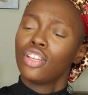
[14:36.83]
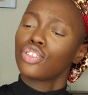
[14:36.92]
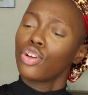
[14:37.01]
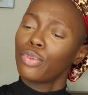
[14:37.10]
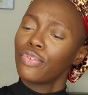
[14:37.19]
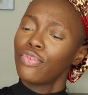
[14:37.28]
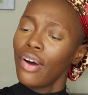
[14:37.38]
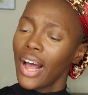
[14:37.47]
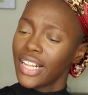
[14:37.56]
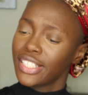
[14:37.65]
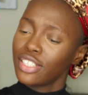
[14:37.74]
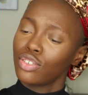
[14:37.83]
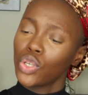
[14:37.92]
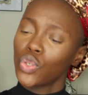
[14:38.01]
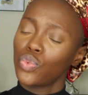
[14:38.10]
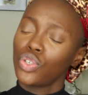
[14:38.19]
So before Auntie
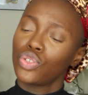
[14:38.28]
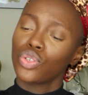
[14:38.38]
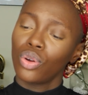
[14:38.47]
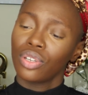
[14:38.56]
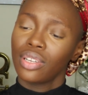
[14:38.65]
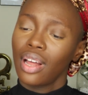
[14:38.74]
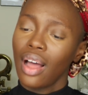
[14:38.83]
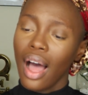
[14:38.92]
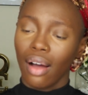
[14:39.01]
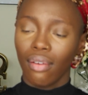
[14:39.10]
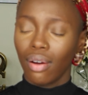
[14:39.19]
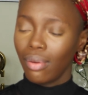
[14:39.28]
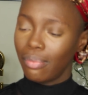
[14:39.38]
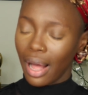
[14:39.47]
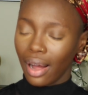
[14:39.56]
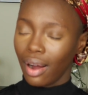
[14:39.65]
Nurse week turn and
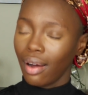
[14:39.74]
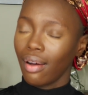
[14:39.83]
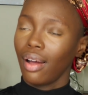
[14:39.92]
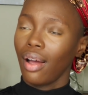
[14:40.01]
come back,